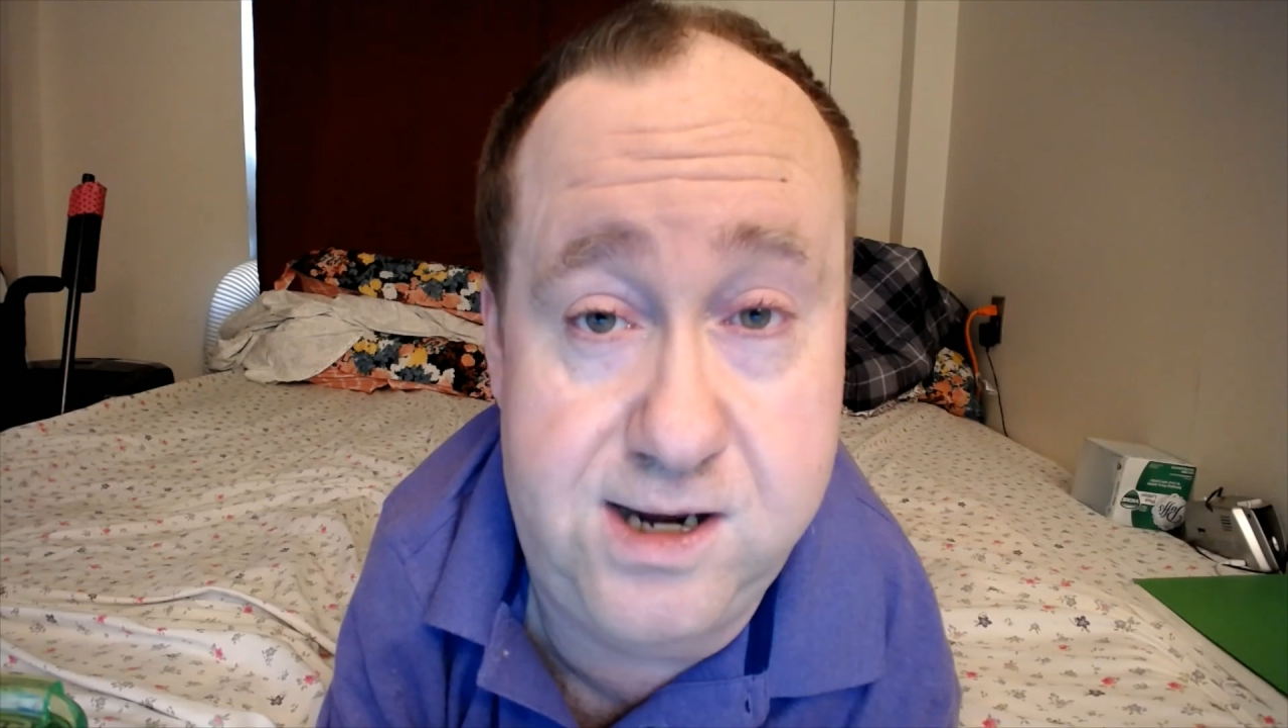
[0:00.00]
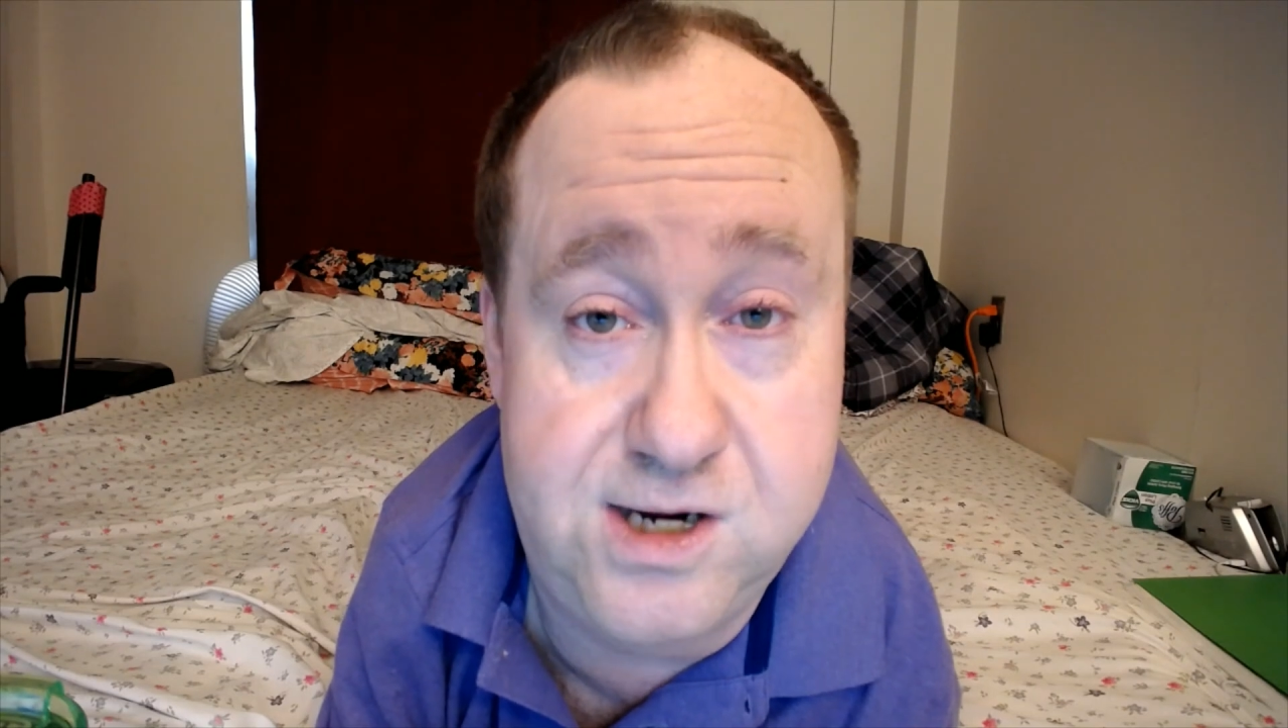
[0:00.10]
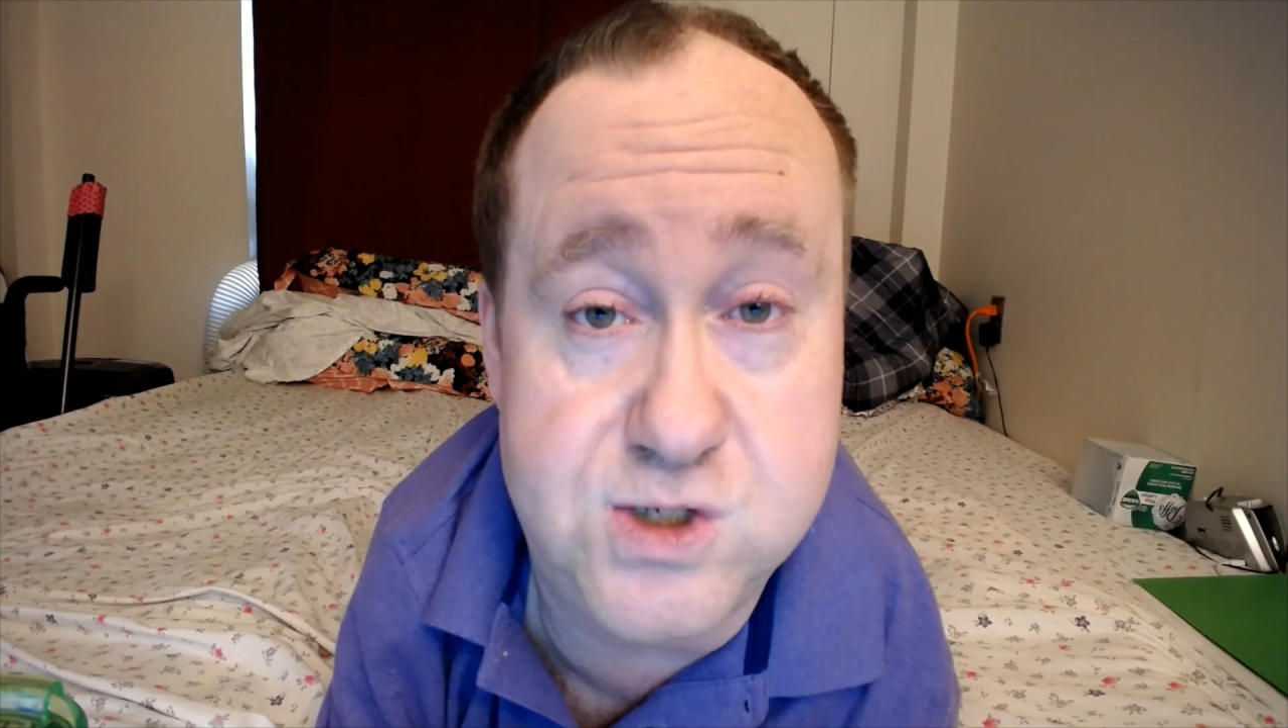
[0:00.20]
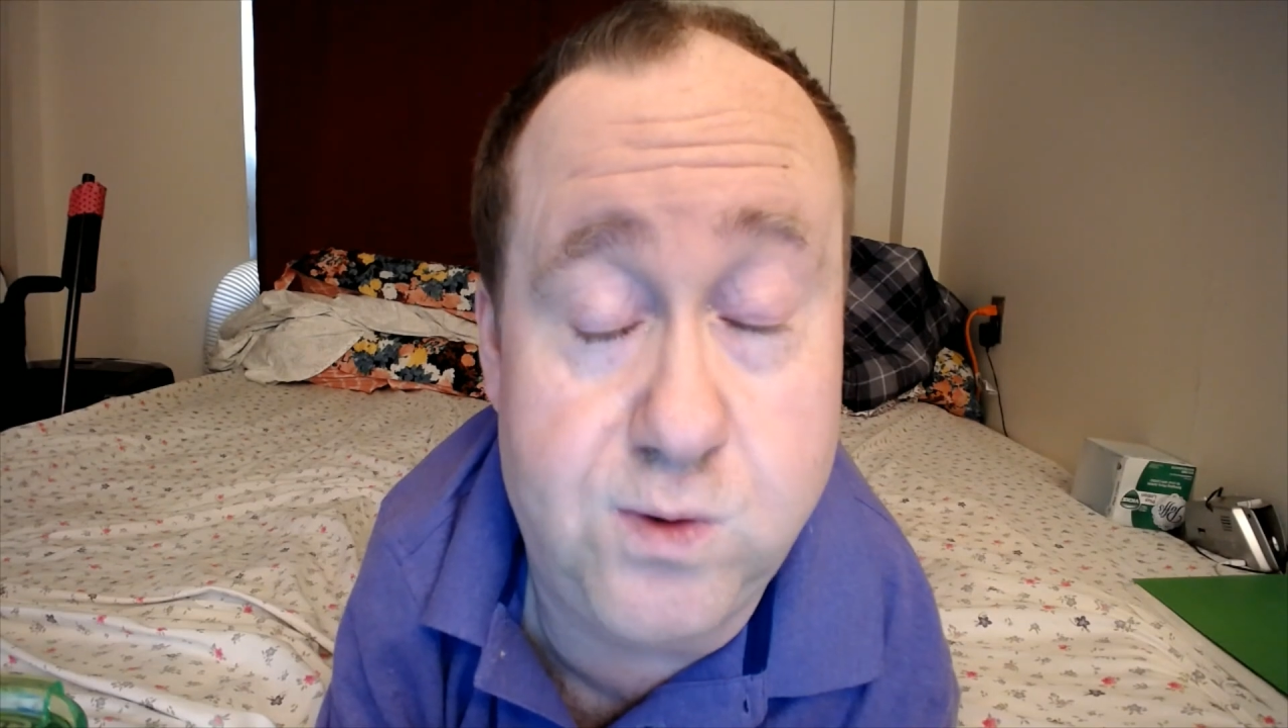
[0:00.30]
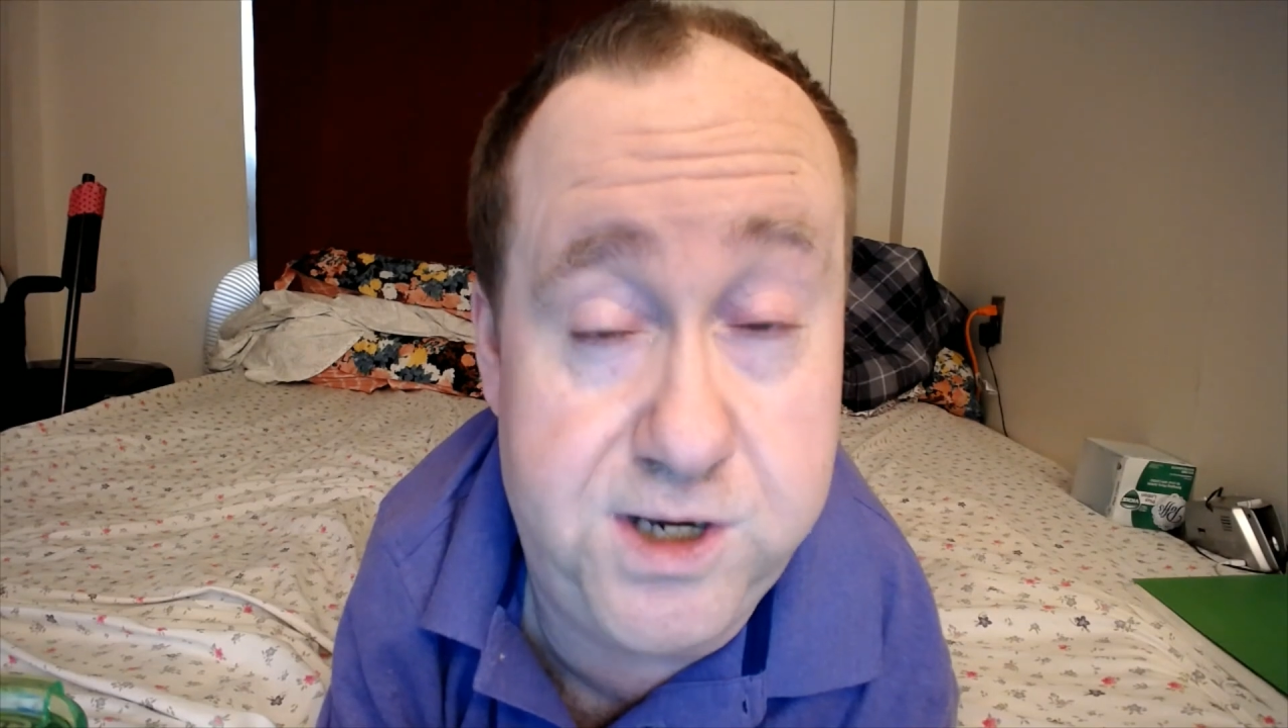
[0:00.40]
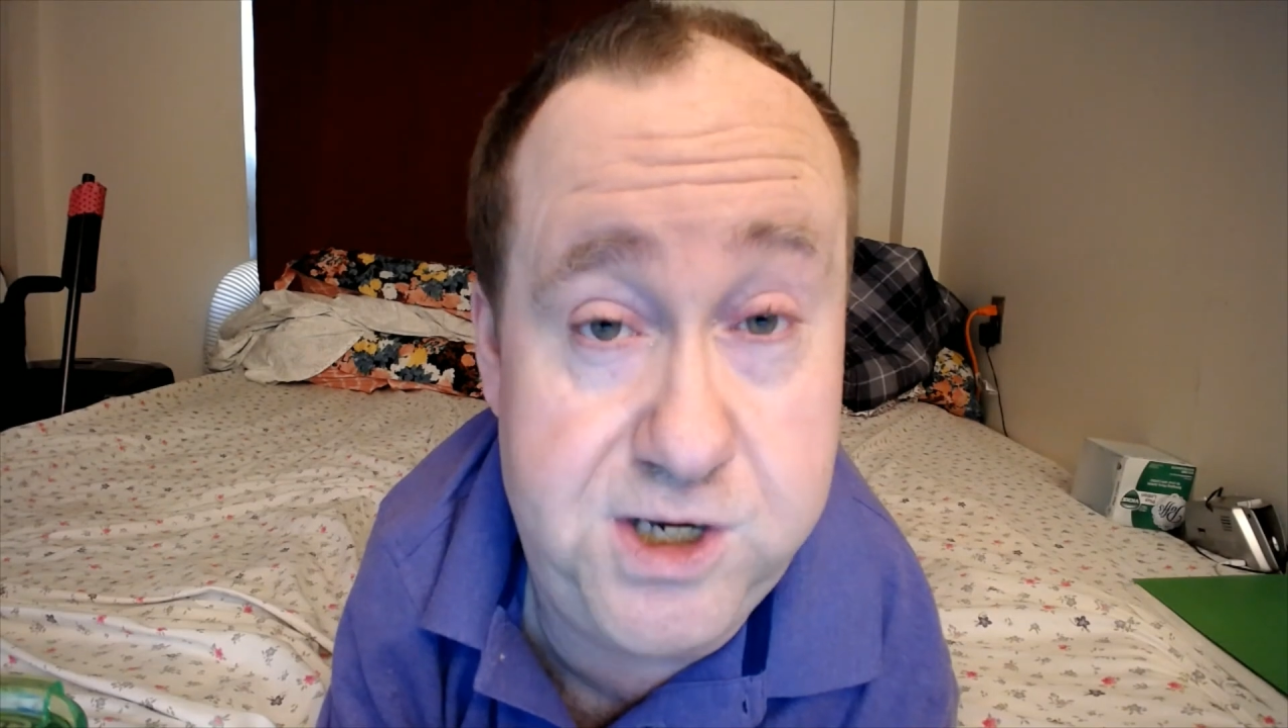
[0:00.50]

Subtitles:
on the screen,